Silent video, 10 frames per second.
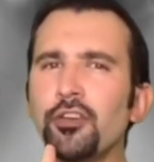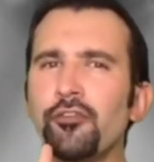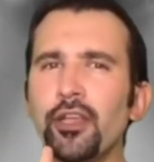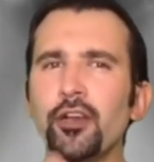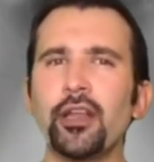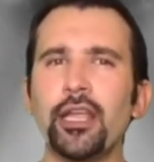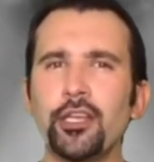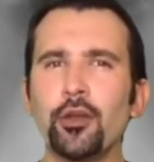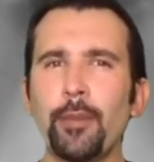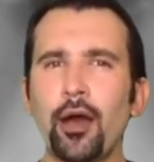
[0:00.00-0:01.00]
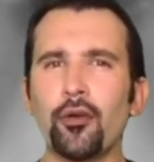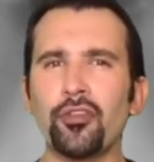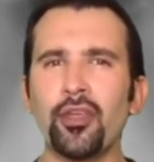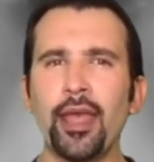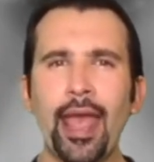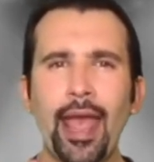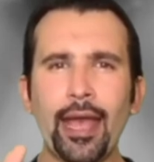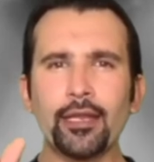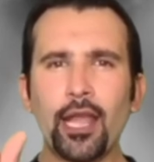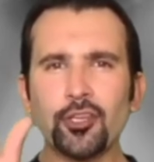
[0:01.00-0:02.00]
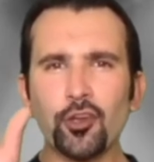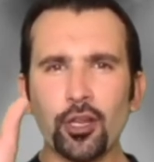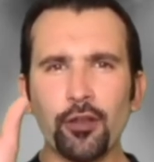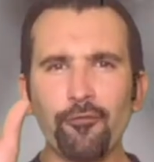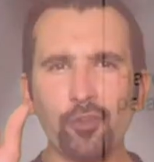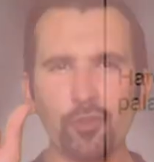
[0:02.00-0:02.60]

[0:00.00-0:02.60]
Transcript: your finger in your mouth and, and you're gonna feel